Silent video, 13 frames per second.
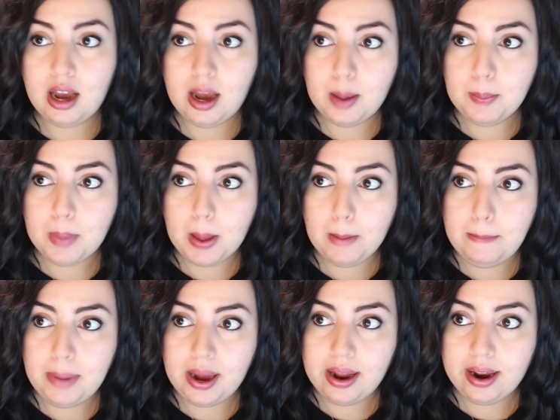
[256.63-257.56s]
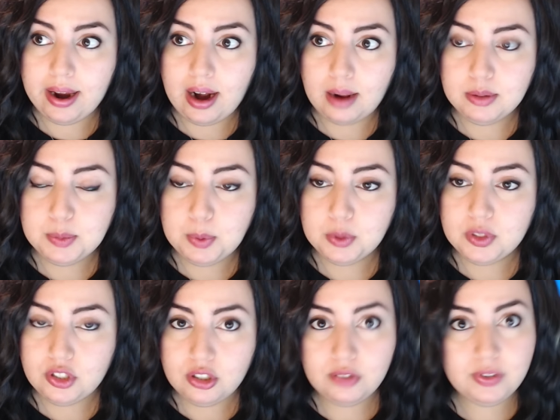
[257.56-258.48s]
But I was
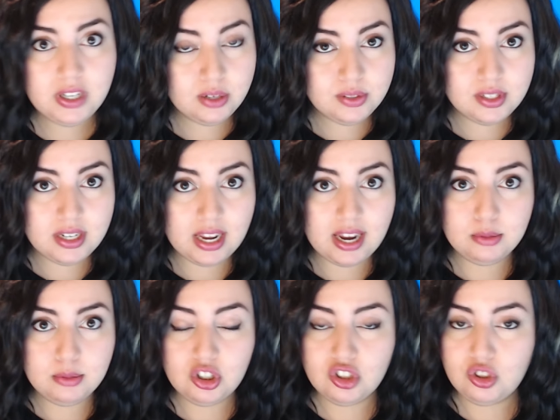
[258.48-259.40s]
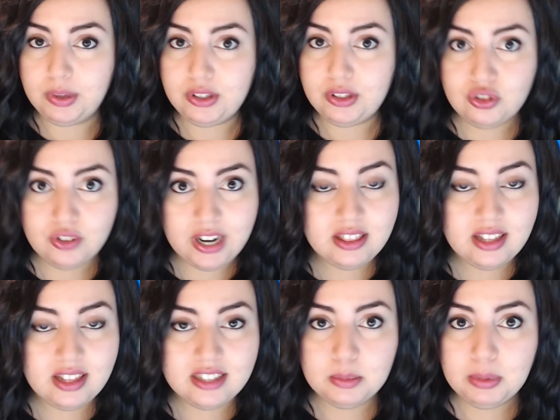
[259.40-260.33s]
posting 2 videos a day. I was just doing straight
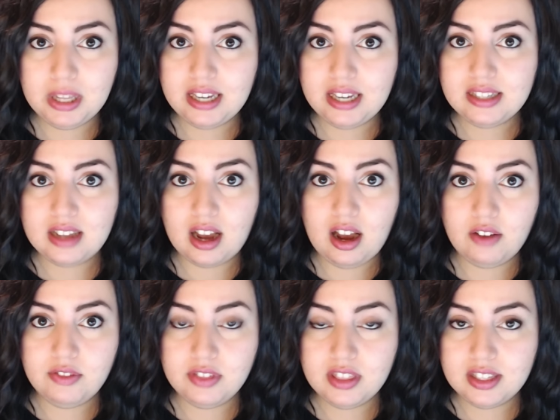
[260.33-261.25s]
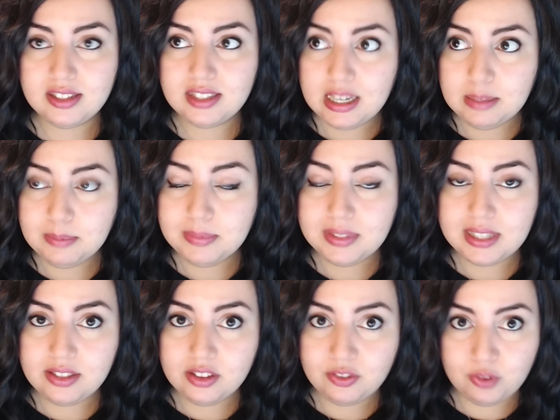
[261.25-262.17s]
Let's Plays of The
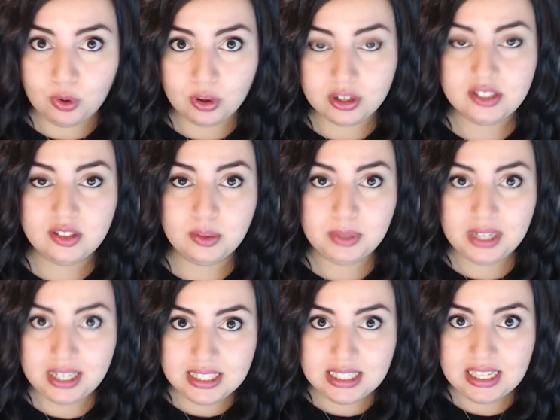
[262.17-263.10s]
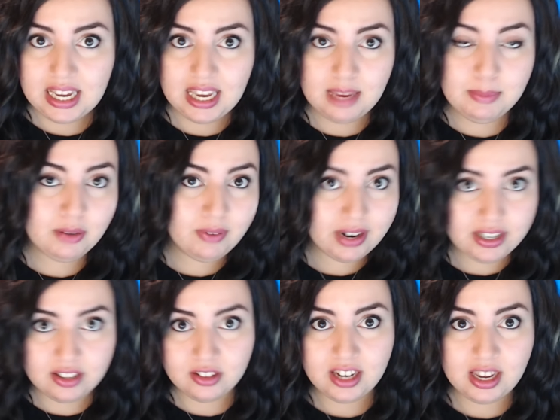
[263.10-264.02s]
Sims and The Forest. So an indie game and a
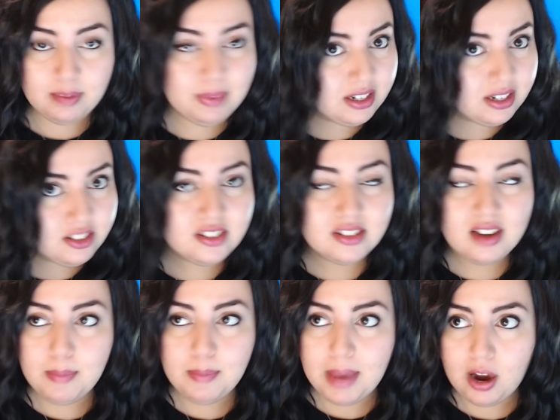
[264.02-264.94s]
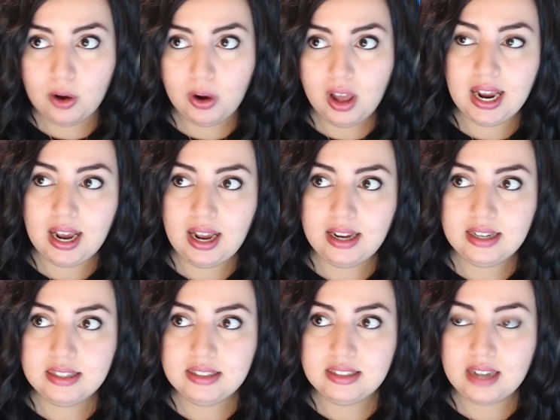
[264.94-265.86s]
regular game that had just come out.
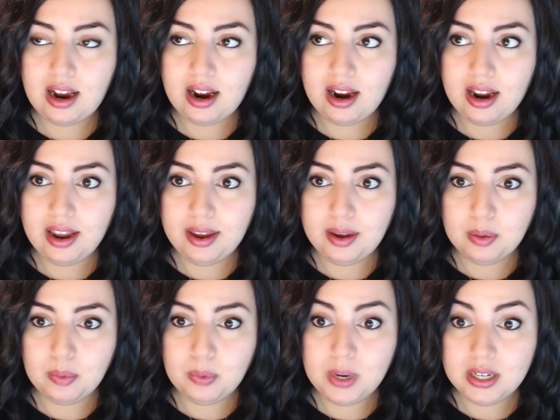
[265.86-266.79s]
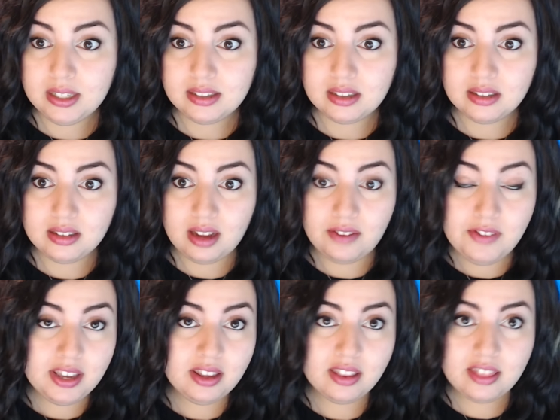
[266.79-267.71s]
And I was
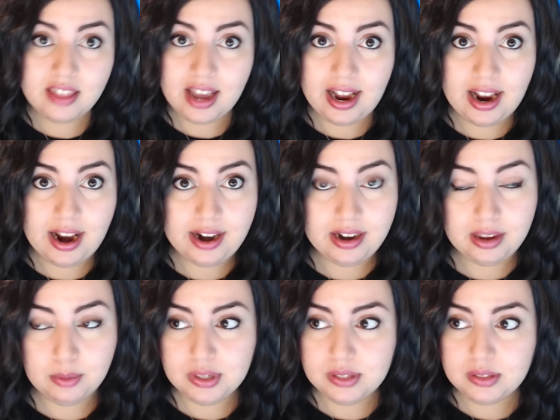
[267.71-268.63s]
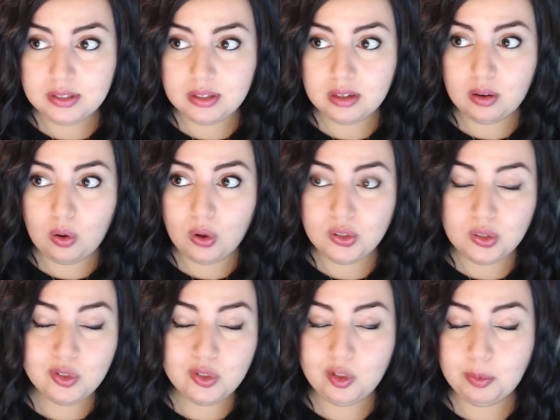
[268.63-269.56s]
loving that. It was
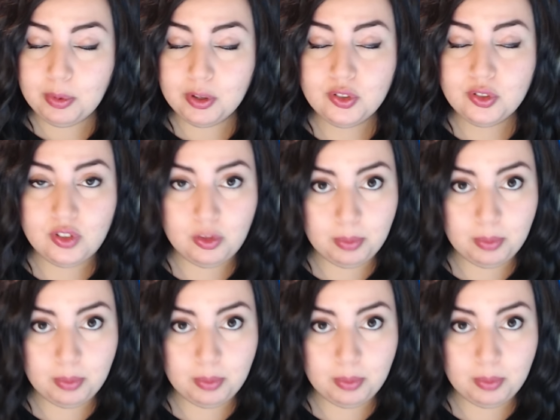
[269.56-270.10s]
also super